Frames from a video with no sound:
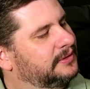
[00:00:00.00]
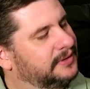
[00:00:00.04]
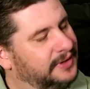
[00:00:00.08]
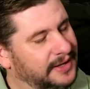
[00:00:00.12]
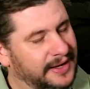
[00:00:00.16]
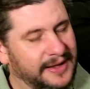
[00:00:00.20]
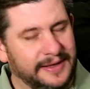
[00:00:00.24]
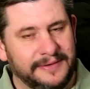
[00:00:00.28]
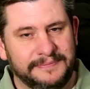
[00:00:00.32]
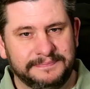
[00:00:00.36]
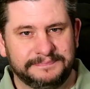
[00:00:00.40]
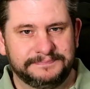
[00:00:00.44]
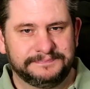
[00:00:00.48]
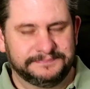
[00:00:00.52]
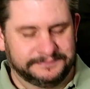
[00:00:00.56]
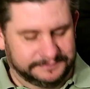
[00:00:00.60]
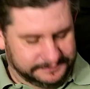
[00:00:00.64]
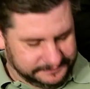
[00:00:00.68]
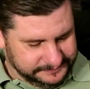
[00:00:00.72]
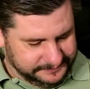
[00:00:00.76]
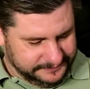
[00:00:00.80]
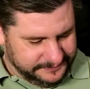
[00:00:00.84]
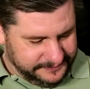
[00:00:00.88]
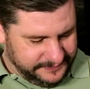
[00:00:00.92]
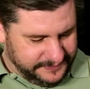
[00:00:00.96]
yeah,
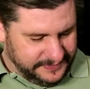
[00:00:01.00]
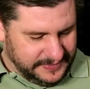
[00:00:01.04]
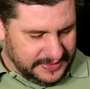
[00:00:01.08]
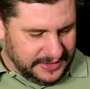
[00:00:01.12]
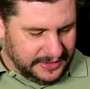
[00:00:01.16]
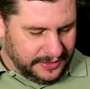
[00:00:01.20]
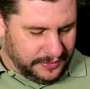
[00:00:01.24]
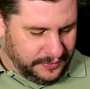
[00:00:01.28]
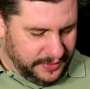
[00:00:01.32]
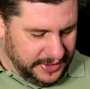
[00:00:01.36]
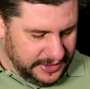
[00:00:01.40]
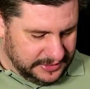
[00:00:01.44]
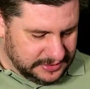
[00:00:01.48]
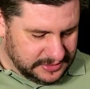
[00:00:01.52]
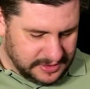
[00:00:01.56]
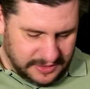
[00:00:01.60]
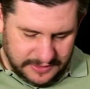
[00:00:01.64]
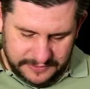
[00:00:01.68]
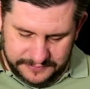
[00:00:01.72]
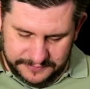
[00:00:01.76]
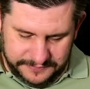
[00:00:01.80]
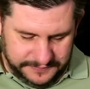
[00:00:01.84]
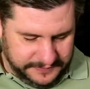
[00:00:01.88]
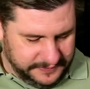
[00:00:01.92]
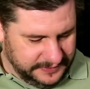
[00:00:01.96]
great
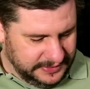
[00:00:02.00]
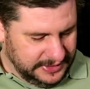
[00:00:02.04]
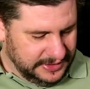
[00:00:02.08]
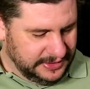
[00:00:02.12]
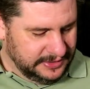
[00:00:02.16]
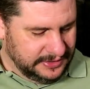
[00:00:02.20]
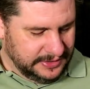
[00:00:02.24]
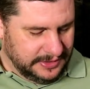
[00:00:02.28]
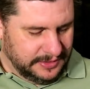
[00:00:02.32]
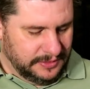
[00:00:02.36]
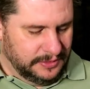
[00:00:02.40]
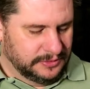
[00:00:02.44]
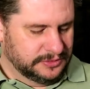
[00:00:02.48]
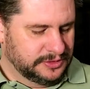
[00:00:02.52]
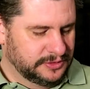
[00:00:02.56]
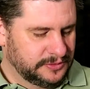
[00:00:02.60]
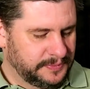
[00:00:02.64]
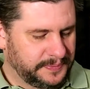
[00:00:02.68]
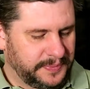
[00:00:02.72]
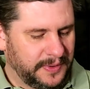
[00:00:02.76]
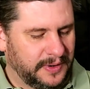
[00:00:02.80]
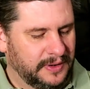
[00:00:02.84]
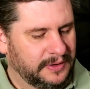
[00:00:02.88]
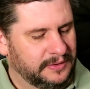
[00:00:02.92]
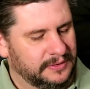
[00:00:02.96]
stuff. And I also
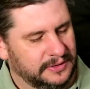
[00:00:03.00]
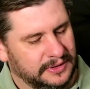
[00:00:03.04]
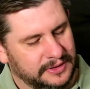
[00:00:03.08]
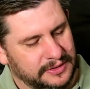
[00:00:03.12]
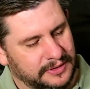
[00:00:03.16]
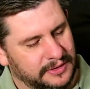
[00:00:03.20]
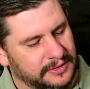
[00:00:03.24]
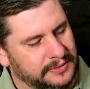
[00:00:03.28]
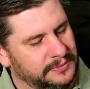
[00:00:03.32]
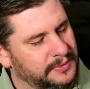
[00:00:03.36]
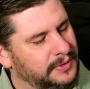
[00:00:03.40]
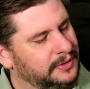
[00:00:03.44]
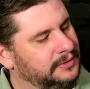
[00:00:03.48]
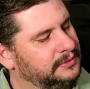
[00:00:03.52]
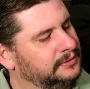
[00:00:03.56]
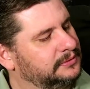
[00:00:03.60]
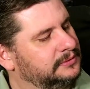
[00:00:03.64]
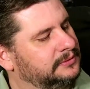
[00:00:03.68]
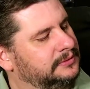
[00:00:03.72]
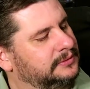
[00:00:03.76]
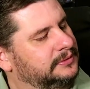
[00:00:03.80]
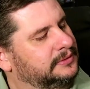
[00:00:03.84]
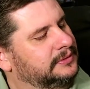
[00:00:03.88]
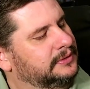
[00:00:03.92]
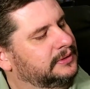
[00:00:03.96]
bought another one.
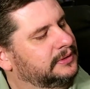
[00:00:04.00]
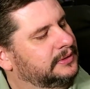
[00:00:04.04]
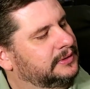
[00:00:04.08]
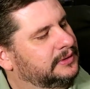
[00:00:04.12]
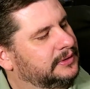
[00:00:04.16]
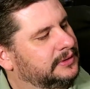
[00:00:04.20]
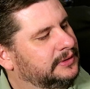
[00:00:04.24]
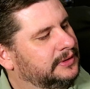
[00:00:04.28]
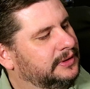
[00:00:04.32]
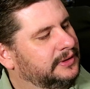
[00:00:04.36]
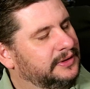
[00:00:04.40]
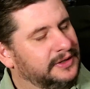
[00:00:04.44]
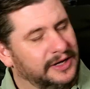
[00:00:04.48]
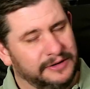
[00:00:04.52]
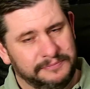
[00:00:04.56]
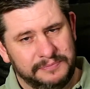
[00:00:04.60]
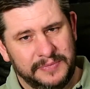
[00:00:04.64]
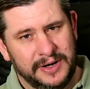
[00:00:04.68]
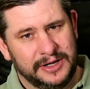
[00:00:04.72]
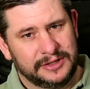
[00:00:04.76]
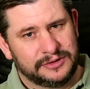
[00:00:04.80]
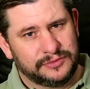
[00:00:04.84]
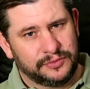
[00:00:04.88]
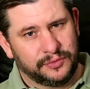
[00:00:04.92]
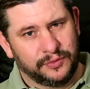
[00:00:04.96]
They've
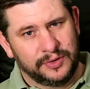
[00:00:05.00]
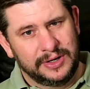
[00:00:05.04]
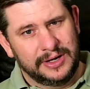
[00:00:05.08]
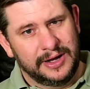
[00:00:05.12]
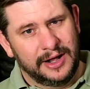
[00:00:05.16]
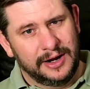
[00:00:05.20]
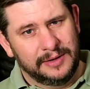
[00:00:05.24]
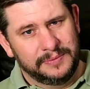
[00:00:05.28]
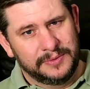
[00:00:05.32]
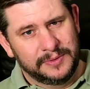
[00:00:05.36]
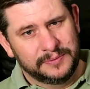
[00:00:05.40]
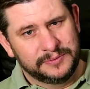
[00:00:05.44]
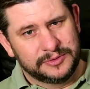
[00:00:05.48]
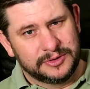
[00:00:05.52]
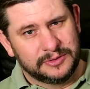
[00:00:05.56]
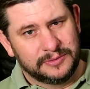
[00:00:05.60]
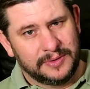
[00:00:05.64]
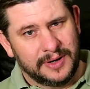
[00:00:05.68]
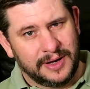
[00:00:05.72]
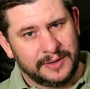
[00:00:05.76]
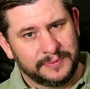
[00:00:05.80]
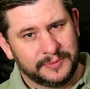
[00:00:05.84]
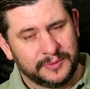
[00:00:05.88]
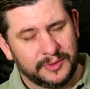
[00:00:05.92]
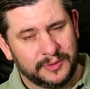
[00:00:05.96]
made three albums, so
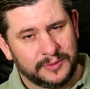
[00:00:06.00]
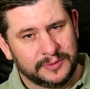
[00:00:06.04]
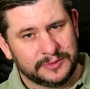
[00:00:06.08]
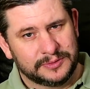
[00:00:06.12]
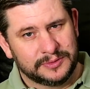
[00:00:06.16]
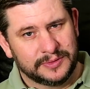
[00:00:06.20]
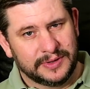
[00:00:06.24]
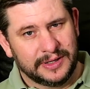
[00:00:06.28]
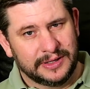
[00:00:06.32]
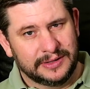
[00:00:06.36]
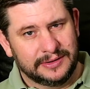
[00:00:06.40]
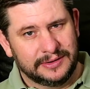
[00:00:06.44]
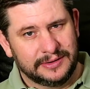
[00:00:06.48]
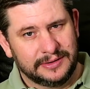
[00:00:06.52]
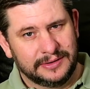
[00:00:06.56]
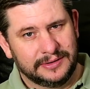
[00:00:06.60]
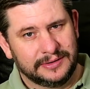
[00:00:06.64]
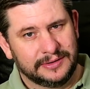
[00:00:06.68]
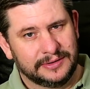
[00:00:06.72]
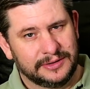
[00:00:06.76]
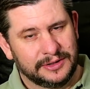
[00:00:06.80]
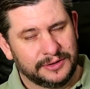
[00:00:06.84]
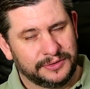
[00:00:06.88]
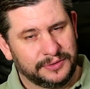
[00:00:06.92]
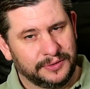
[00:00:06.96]
I'm going to get
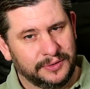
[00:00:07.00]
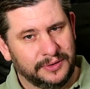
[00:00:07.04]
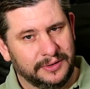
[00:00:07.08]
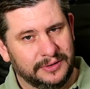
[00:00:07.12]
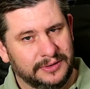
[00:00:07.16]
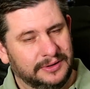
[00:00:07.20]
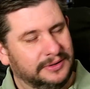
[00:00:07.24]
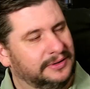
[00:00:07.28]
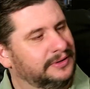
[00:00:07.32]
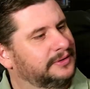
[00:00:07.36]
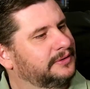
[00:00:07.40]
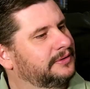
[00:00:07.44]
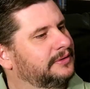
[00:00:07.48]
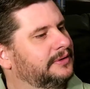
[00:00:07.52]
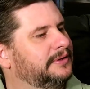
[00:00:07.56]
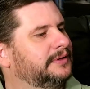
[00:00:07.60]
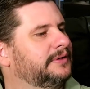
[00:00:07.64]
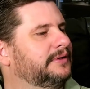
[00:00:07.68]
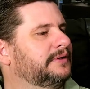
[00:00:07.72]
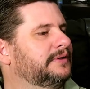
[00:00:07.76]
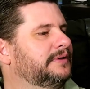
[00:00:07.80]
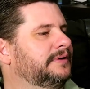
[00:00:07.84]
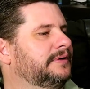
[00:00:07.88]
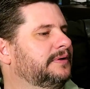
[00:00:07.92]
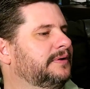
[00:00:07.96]
the, uh, the third
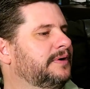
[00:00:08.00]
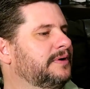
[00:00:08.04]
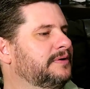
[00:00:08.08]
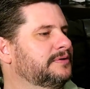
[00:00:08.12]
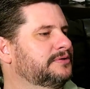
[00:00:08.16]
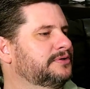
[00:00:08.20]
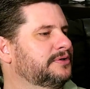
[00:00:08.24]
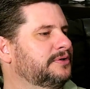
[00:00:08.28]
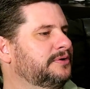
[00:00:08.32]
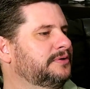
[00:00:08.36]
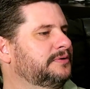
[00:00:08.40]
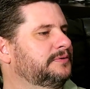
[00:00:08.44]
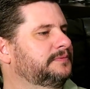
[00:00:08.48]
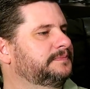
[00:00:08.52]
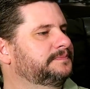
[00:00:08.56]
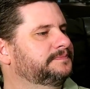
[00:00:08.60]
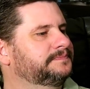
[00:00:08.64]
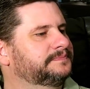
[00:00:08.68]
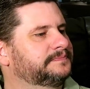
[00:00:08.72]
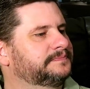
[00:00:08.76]
also.